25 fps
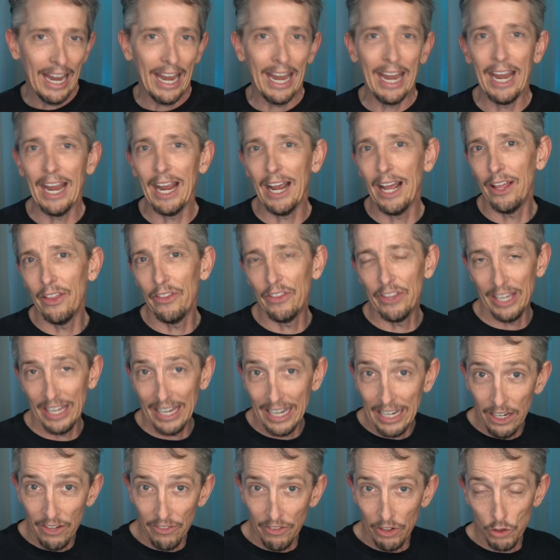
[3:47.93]
and
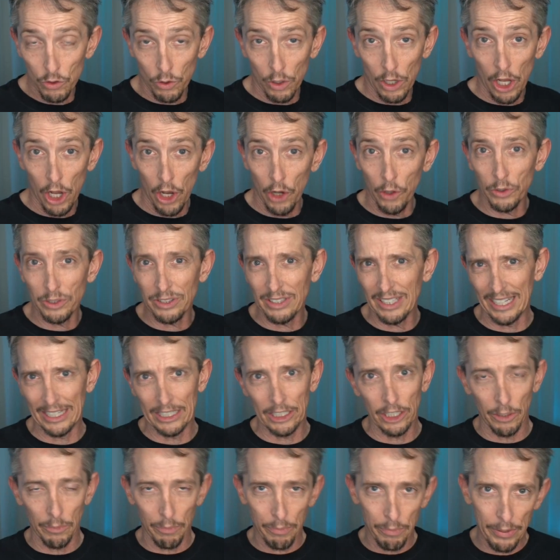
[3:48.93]
the individual hosts,
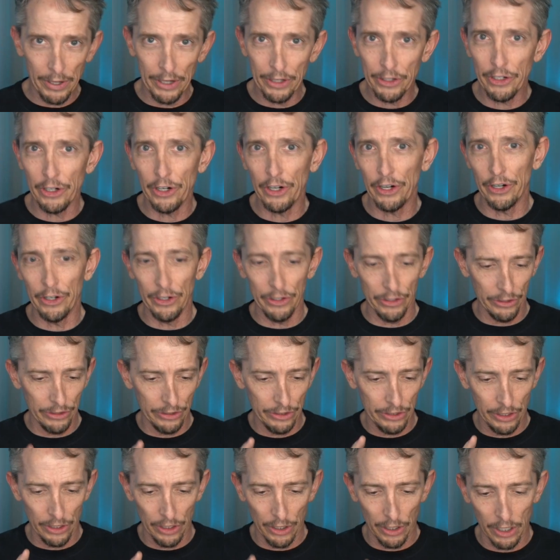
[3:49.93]
like your
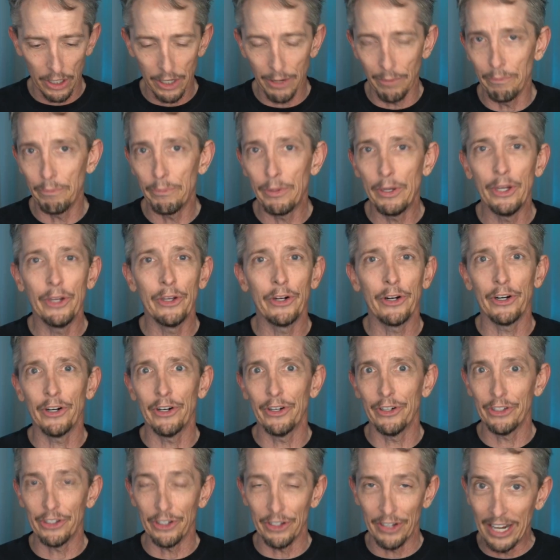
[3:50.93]
printers, your
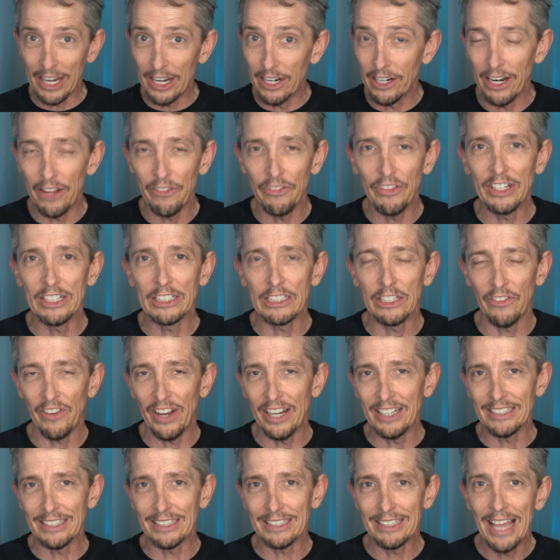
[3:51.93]
computers, your Internet Things
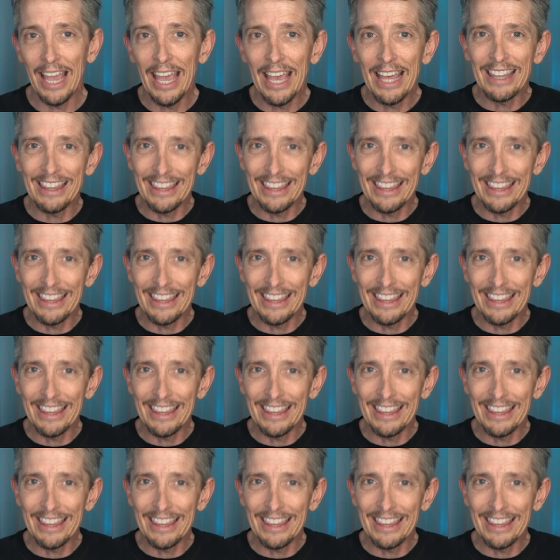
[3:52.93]
devices,